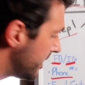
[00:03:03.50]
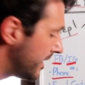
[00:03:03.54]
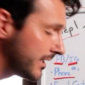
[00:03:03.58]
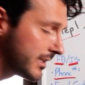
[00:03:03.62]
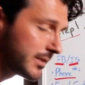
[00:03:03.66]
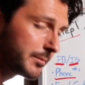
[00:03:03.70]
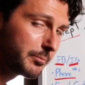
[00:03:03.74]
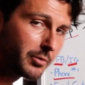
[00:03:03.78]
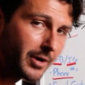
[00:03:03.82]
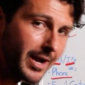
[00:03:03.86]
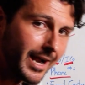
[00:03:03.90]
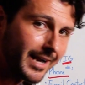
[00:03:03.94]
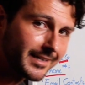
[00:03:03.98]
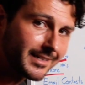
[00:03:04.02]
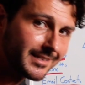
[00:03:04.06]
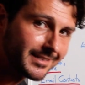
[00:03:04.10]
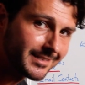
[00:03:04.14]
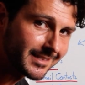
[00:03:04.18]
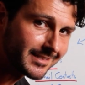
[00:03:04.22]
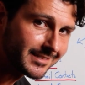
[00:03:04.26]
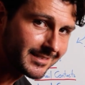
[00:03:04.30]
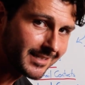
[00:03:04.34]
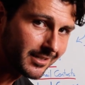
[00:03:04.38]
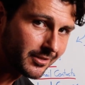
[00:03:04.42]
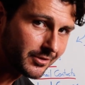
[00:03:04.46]
get to practice
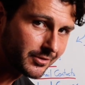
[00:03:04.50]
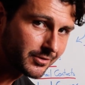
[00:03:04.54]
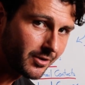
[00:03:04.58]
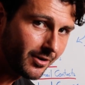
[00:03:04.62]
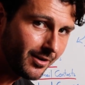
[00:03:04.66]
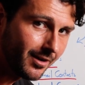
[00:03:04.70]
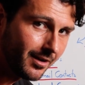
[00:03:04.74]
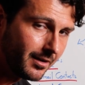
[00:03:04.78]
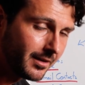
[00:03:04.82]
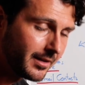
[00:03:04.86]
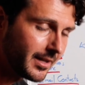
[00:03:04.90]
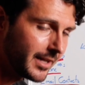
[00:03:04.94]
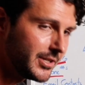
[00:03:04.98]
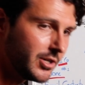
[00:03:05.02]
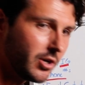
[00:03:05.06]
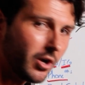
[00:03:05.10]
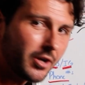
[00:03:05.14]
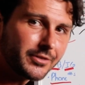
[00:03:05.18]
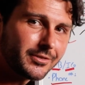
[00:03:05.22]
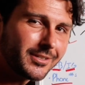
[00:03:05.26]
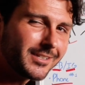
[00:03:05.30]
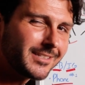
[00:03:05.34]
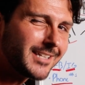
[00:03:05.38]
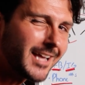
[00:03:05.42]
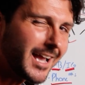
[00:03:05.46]
the sales call, and you
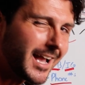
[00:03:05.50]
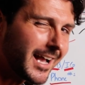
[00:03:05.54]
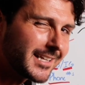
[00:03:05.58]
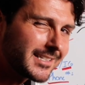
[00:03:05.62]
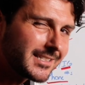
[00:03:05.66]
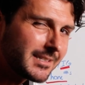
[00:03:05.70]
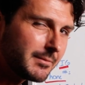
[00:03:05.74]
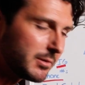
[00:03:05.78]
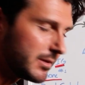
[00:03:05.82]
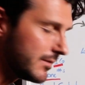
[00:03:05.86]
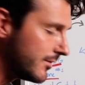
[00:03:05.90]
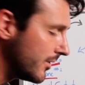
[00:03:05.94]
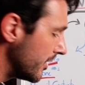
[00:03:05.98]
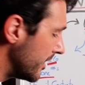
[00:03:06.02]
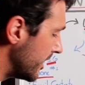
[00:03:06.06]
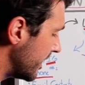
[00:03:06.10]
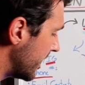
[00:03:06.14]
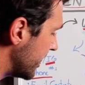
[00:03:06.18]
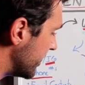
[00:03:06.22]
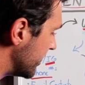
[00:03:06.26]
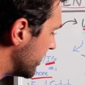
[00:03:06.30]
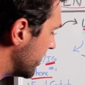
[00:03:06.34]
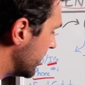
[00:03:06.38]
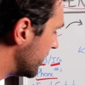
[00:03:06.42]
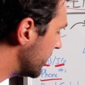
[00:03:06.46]
also get to ask them at the very
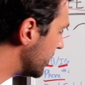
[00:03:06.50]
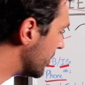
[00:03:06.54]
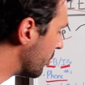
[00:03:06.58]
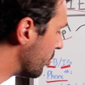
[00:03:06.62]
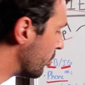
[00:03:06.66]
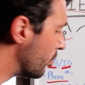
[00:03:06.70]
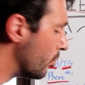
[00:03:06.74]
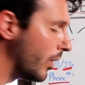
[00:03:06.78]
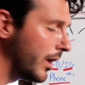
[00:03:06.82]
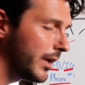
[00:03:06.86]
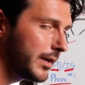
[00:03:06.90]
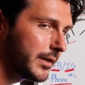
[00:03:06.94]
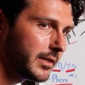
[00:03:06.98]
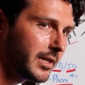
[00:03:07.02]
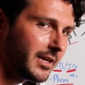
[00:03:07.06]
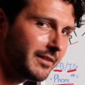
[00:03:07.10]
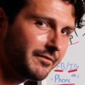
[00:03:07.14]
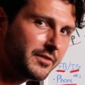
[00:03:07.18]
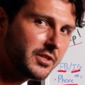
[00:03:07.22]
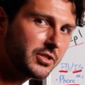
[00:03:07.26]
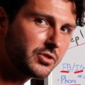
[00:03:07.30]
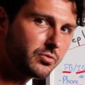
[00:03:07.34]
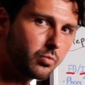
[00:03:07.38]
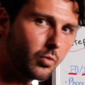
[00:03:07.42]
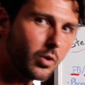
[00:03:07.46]
end, what if
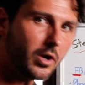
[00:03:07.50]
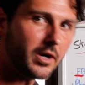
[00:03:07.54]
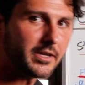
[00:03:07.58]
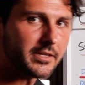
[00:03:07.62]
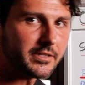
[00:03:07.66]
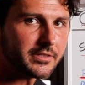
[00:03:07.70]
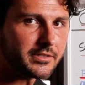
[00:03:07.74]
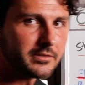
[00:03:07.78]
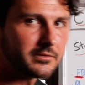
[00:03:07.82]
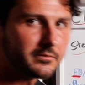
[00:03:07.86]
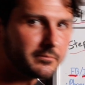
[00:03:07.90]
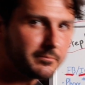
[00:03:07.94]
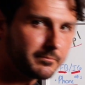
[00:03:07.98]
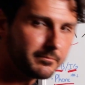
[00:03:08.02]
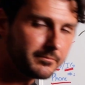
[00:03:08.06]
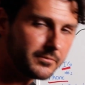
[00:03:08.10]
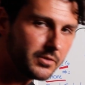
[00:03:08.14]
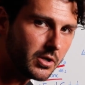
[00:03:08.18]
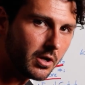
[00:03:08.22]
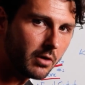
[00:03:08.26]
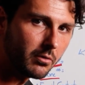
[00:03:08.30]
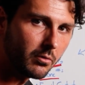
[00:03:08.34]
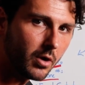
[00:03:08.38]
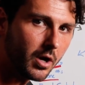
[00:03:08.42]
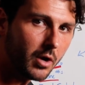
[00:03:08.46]
this was,
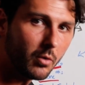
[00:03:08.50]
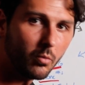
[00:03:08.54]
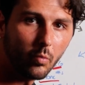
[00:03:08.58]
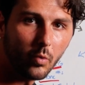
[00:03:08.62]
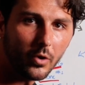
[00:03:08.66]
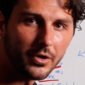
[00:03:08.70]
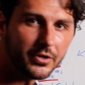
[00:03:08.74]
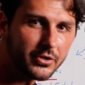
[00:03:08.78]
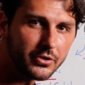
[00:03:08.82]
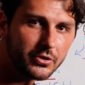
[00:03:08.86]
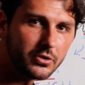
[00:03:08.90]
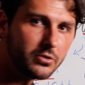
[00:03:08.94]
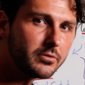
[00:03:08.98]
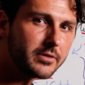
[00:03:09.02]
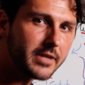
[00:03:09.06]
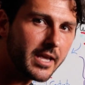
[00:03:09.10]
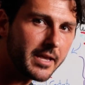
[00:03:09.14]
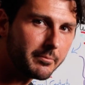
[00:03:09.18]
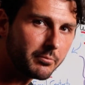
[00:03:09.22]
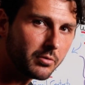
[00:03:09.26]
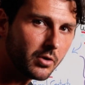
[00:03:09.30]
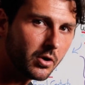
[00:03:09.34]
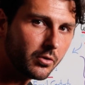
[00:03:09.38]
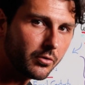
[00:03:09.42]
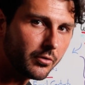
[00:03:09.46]
a 1 to
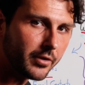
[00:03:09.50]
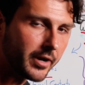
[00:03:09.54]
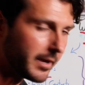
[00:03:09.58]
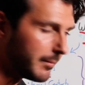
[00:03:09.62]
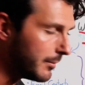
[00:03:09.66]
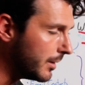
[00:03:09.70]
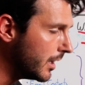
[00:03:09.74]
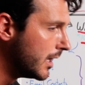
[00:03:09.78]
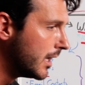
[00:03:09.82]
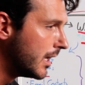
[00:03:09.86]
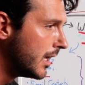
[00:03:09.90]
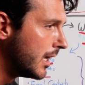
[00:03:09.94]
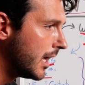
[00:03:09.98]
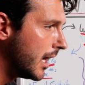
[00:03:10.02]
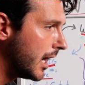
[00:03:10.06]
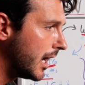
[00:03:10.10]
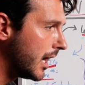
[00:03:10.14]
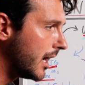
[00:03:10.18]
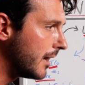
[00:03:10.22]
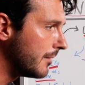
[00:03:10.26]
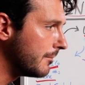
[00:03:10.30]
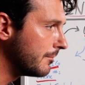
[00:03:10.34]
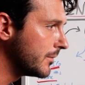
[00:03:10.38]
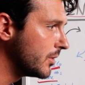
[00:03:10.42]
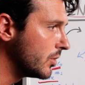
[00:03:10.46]
2K program,
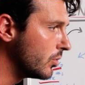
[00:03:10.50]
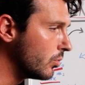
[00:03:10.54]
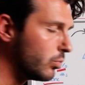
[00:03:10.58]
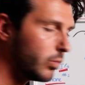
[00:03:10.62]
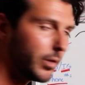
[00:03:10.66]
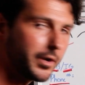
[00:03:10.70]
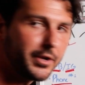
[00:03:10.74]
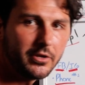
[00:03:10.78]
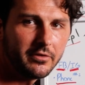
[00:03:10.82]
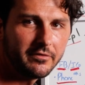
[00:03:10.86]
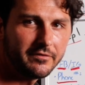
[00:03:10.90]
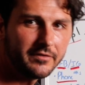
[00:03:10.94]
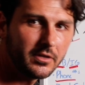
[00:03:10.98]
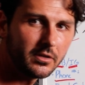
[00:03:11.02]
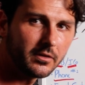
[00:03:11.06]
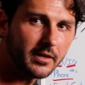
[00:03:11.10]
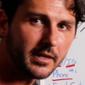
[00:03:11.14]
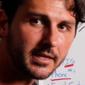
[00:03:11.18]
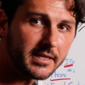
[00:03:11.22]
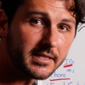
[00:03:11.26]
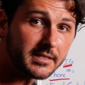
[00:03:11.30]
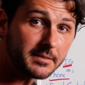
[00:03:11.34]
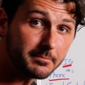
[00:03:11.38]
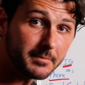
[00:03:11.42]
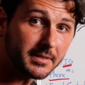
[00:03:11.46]
what do you feel
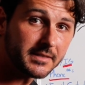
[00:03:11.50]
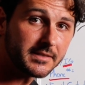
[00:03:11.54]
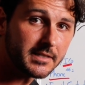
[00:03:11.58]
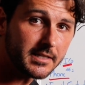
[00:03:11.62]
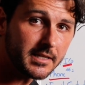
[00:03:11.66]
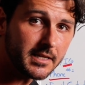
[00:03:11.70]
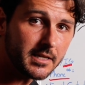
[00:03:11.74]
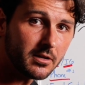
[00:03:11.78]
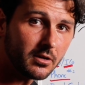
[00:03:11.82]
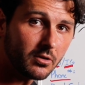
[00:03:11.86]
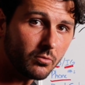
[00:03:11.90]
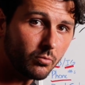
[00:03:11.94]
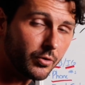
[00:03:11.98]
like is missing here?